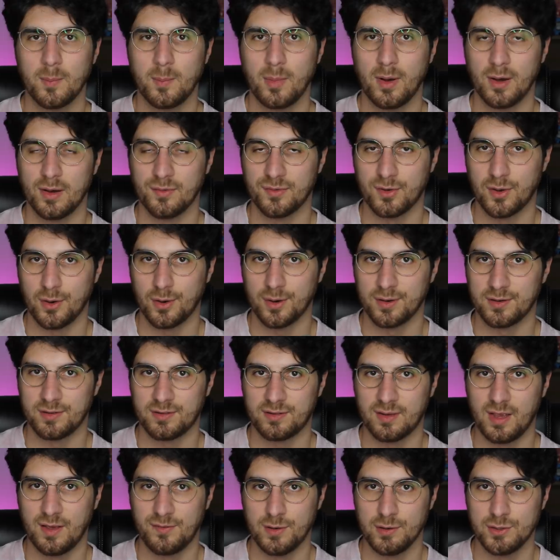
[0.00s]
But of course,
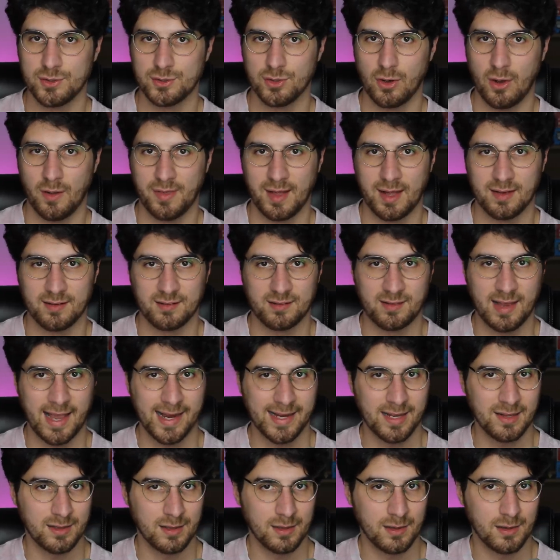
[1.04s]
if you draw that
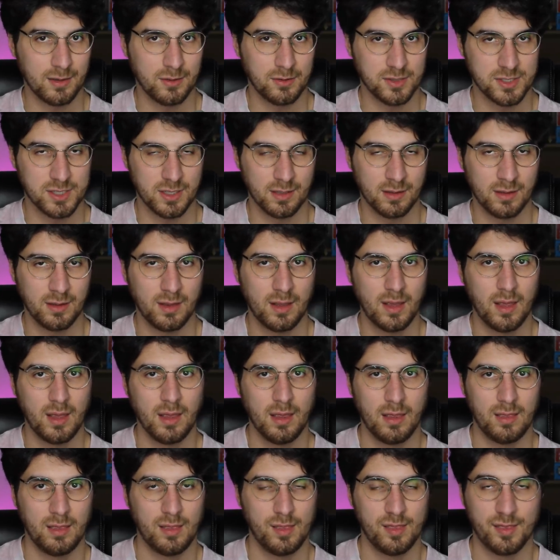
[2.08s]
second conclusion,
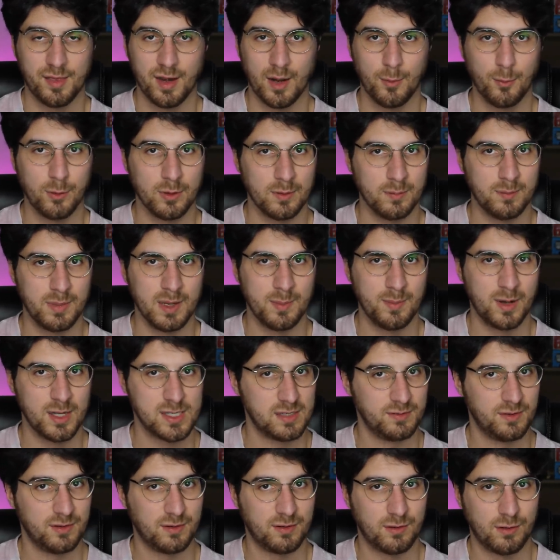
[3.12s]
there wouldn't be much
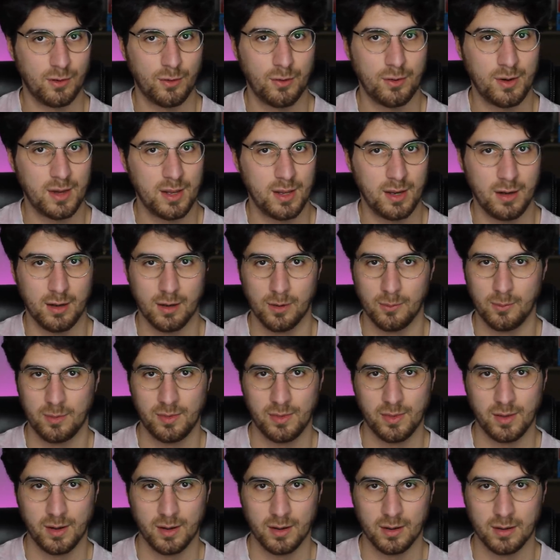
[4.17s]
of a story here, would
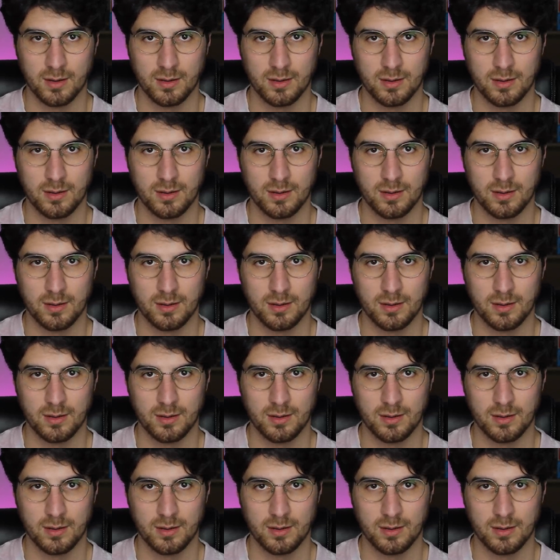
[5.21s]
there?